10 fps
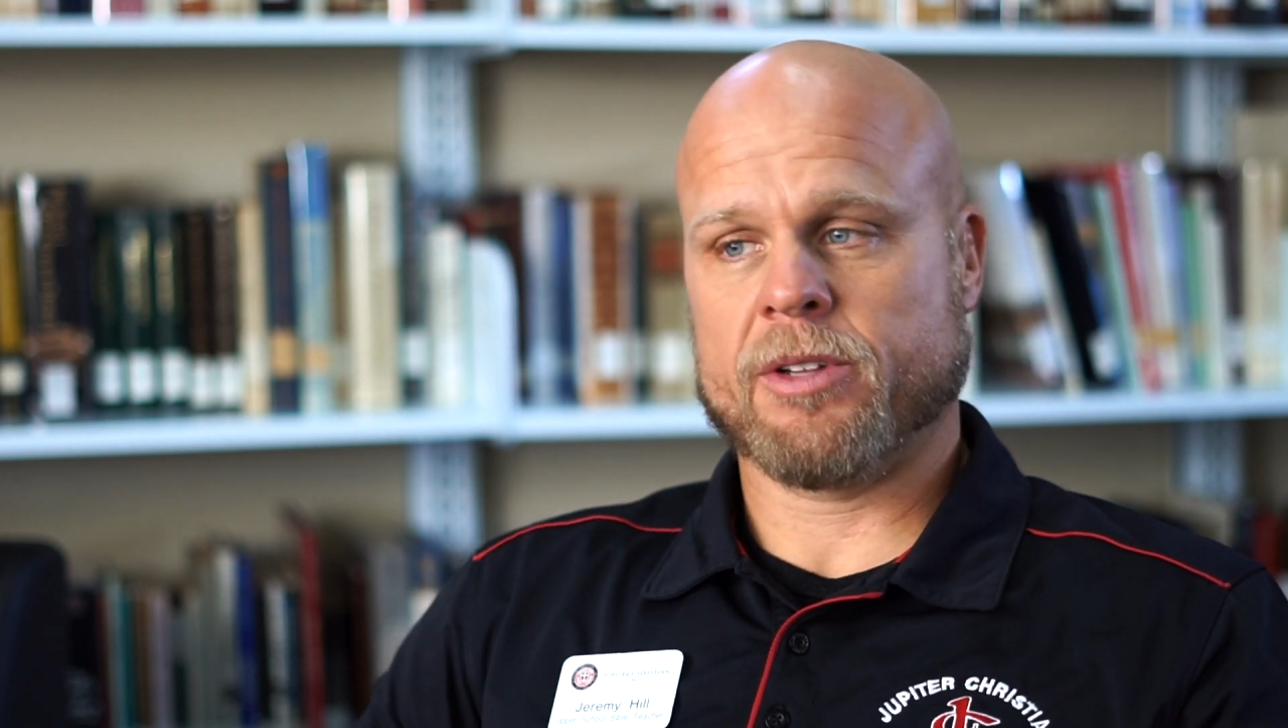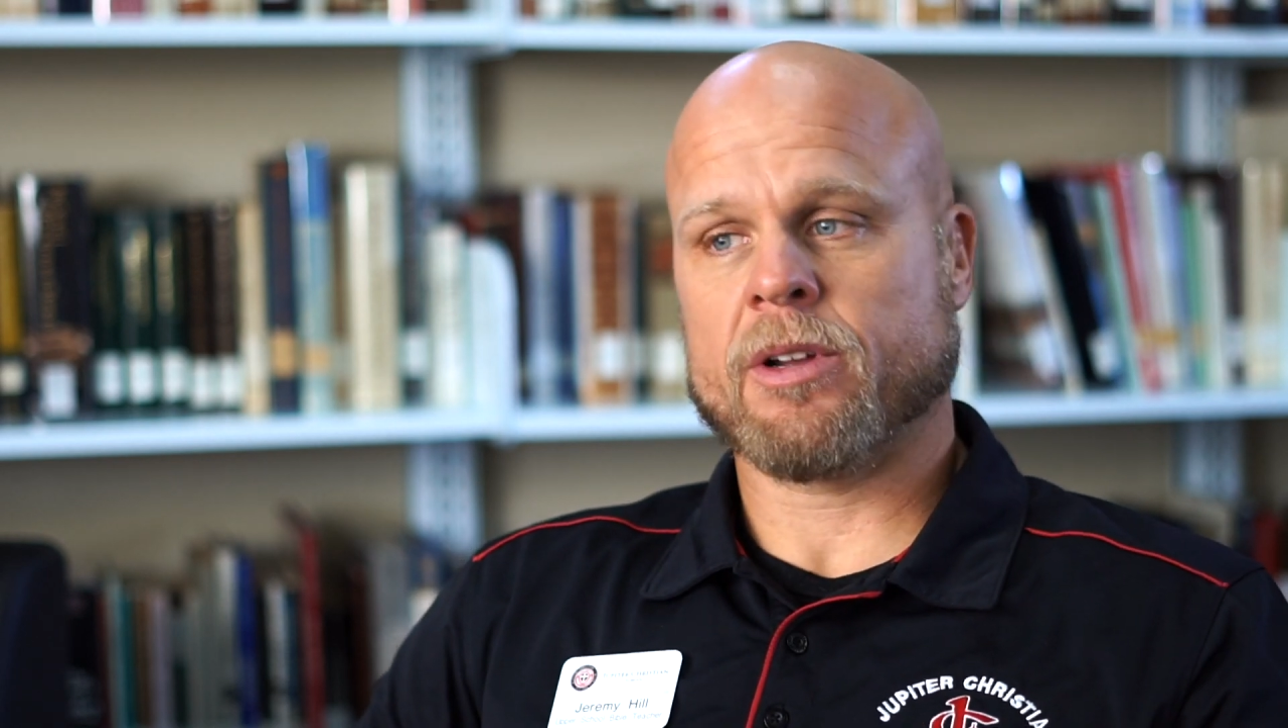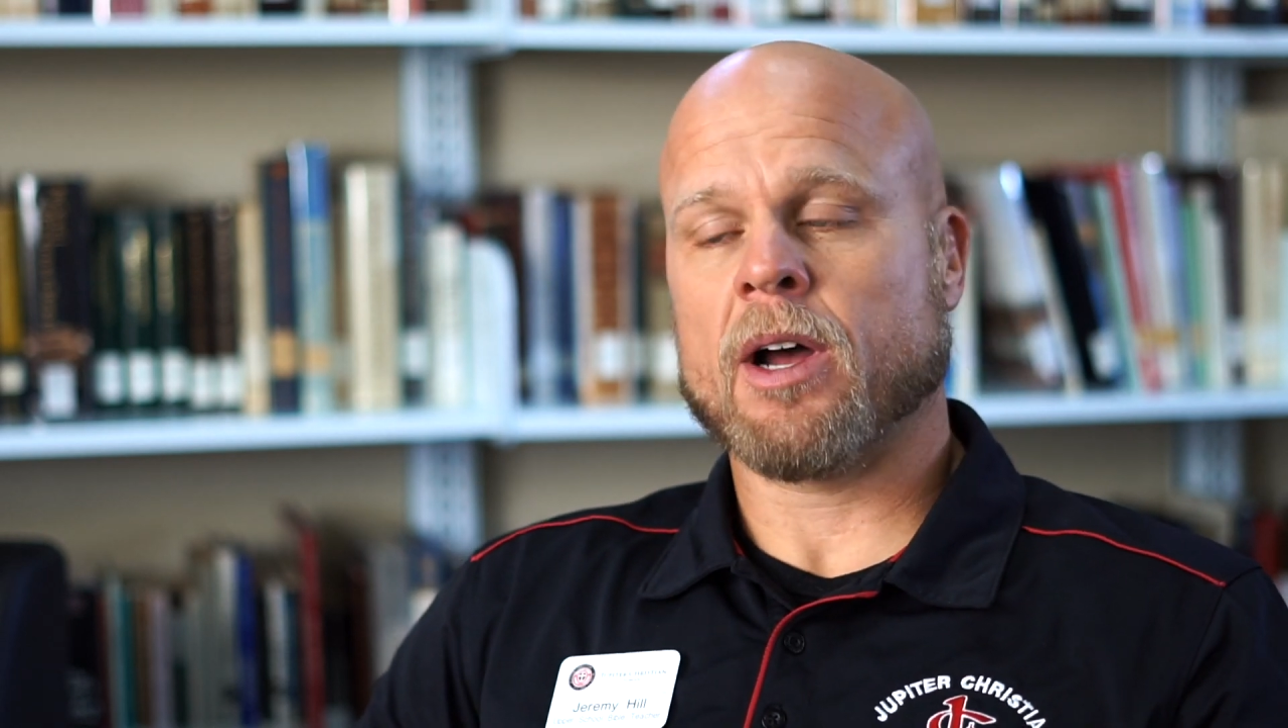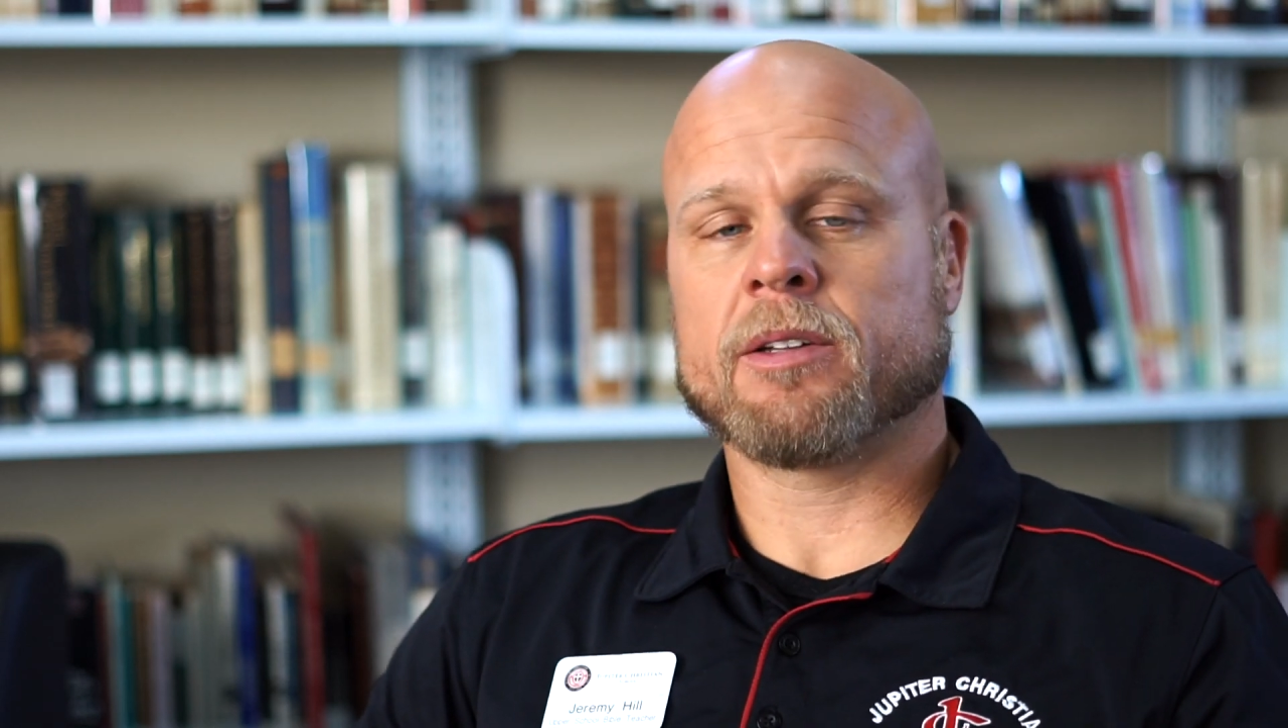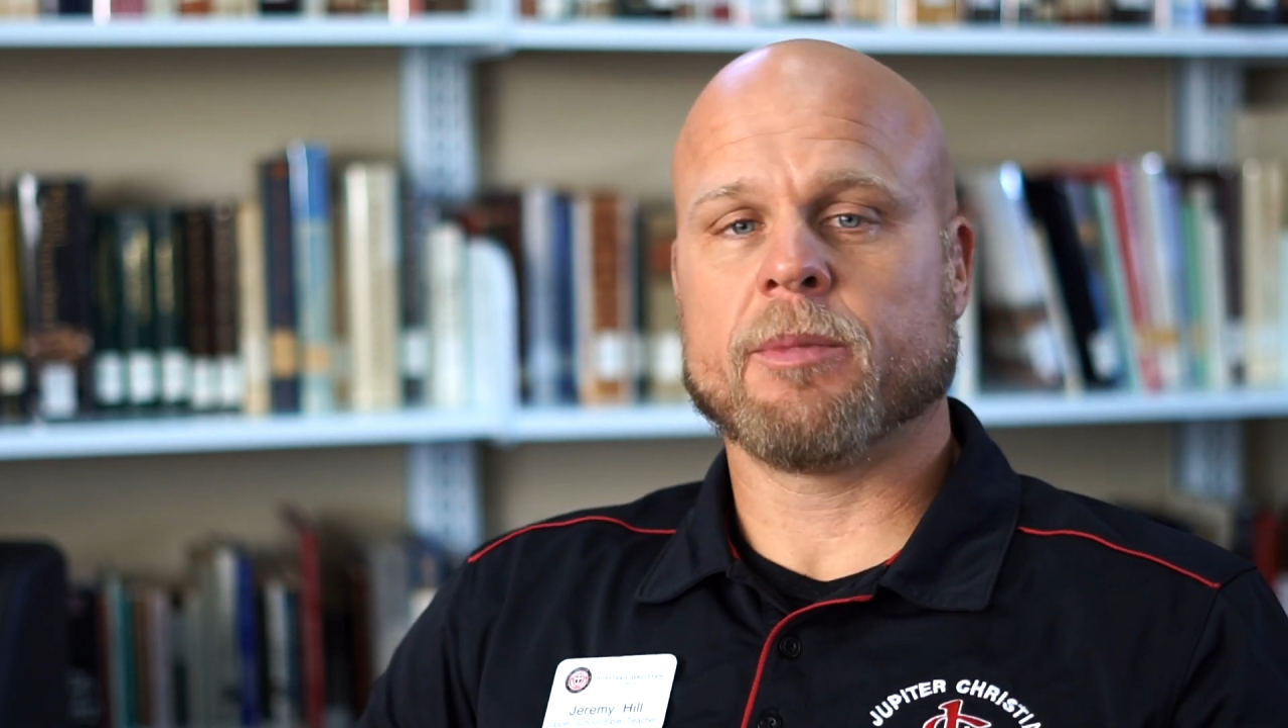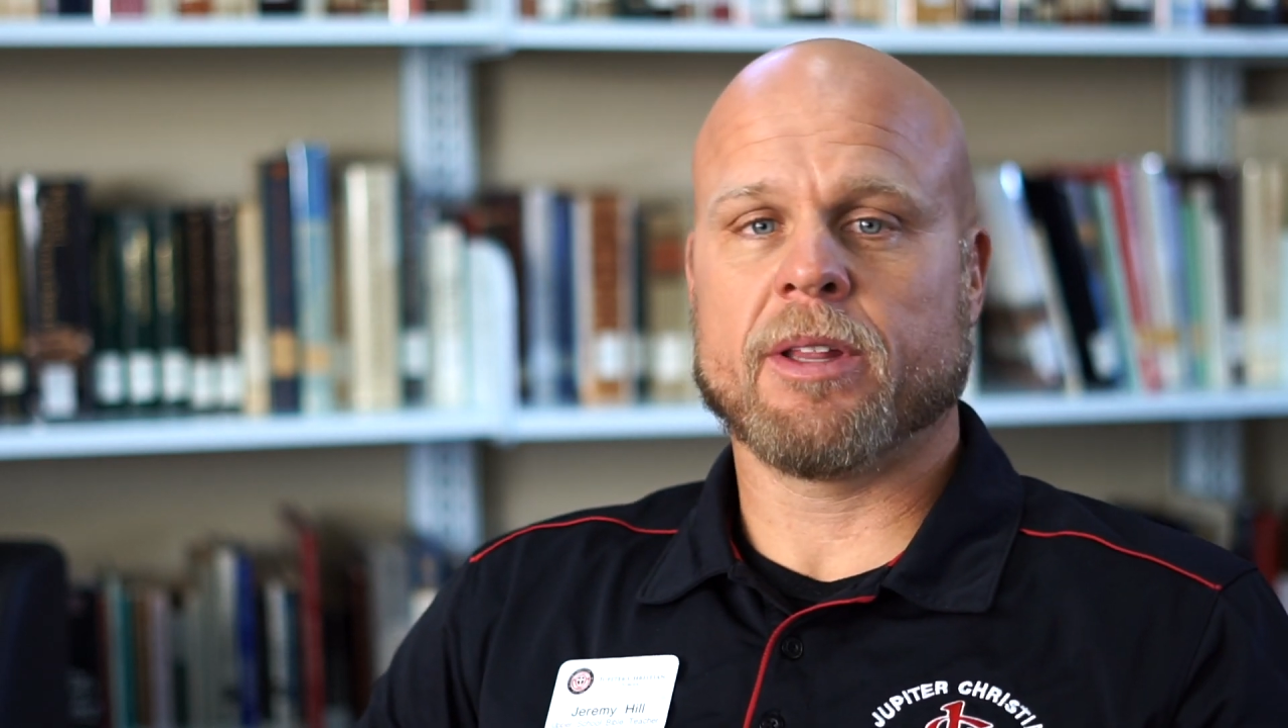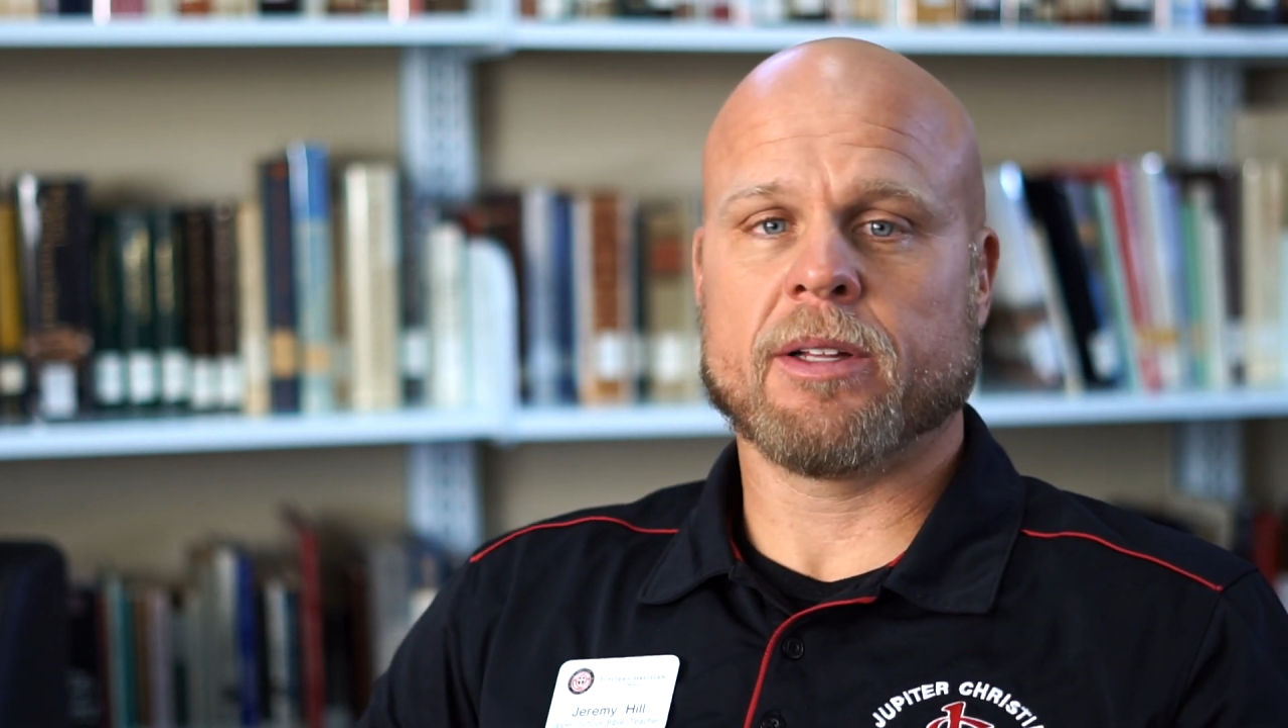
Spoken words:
in and talk to me.